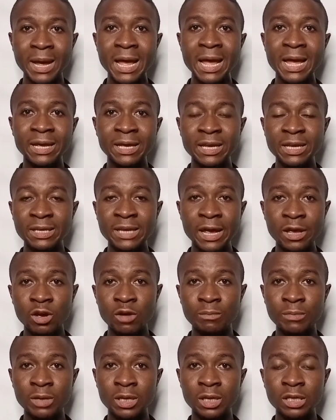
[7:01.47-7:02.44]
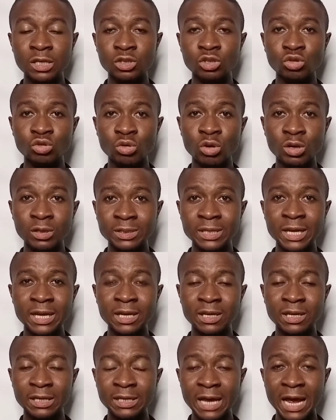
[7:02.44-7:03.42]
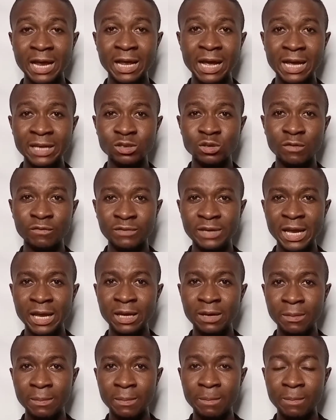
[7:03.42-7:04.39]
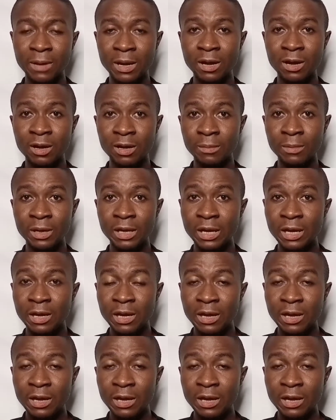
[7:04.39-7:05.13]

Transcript: Pa Akindayomi instructed as of then, um,